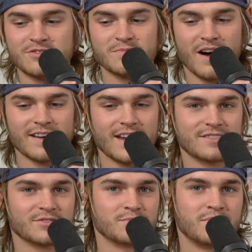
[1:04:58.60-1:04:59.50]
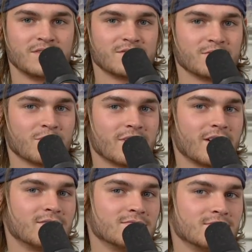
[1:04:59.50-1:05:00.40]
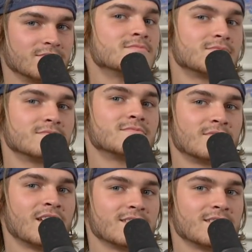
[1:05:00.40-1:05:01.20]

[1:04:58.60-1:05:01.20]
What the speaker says: this podcast from Pierson, Florida, hit us